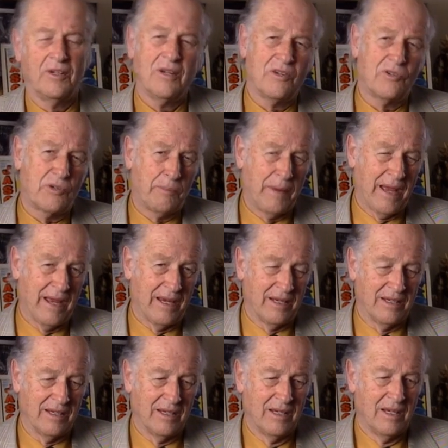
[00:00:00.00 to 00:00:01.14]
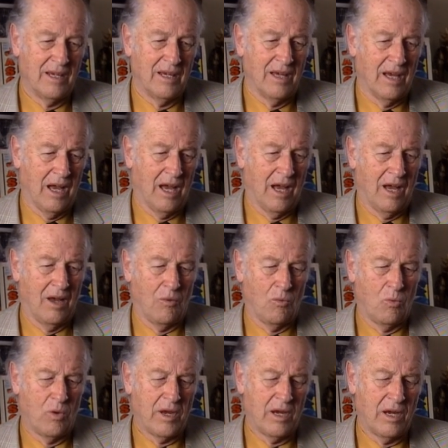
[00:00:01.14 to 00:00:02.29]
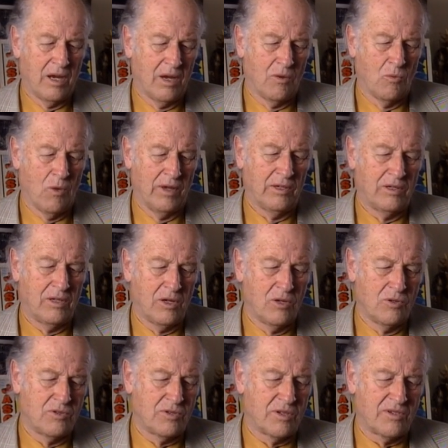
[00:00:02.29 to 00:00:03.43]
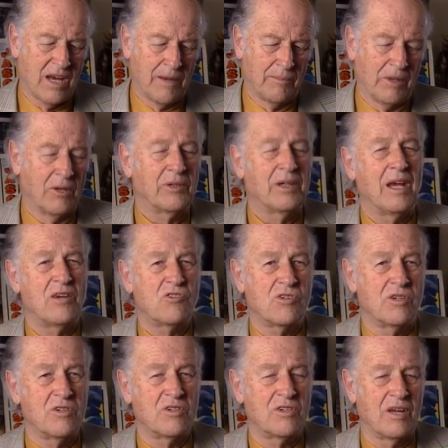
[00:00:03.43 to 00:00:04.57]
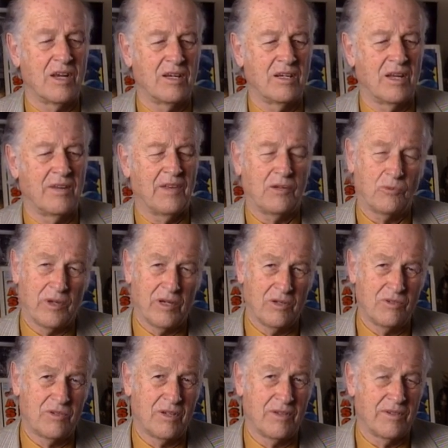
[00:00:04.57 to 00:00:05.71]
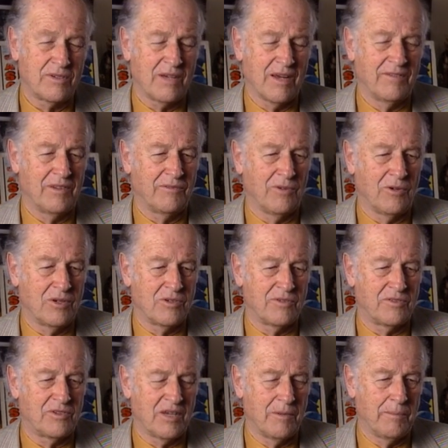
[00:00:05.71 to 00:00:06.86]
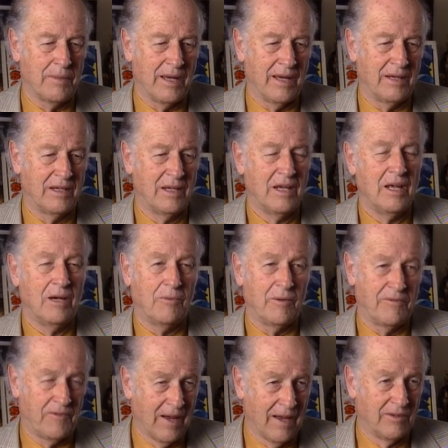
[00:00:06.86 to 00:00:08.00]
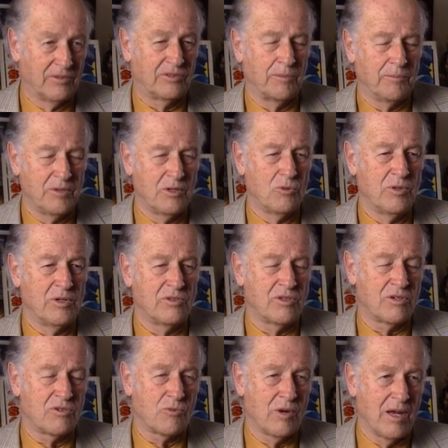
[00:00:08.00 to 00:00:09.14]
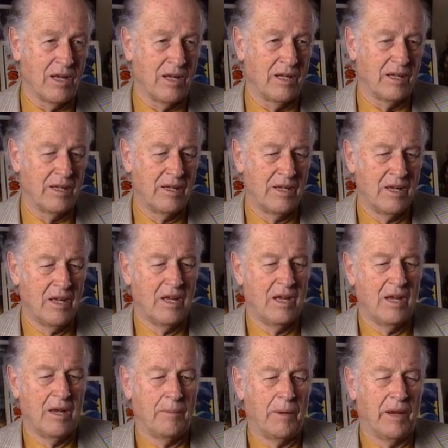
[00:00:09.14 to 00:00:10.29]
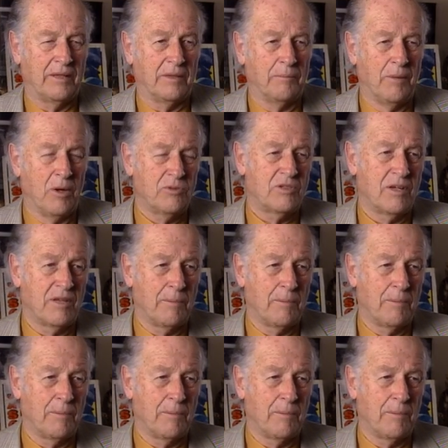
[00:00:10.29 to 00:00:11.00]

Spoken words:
in Spain. We wanted to use the same locations that we used in the Seventh Voyage of Sinbad. We found some new ones as well. But most of the